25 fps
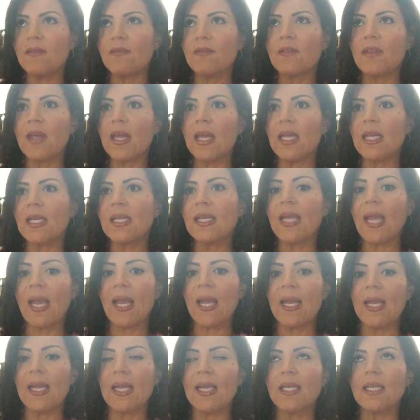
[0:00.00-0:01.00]
they
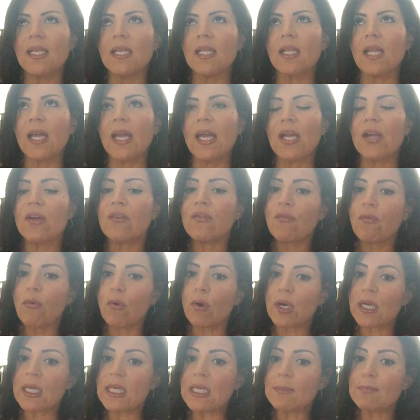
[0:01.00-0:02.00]
gain like
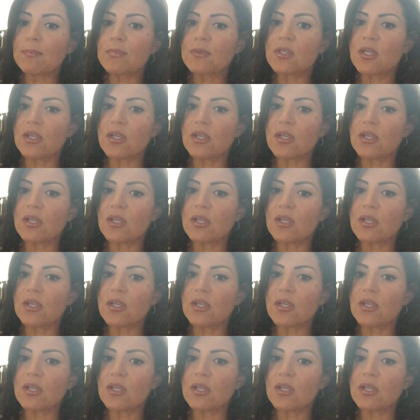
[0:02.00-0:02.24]
40